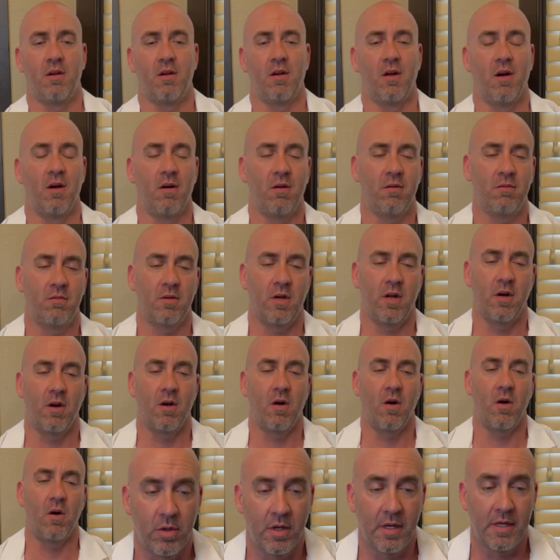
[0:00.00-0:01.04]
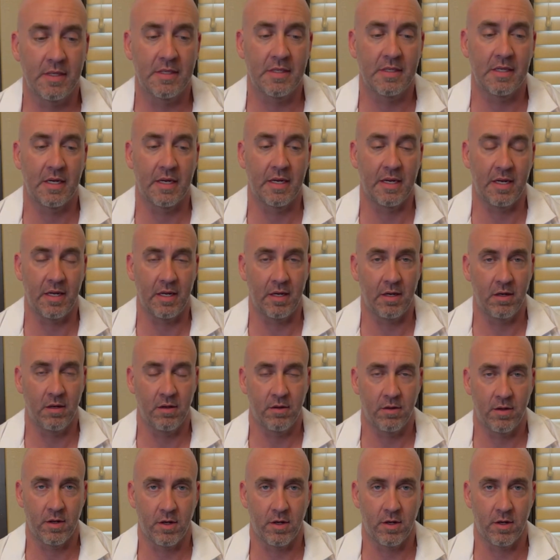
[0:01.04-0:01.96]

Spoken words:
No, not at all. Plus, again,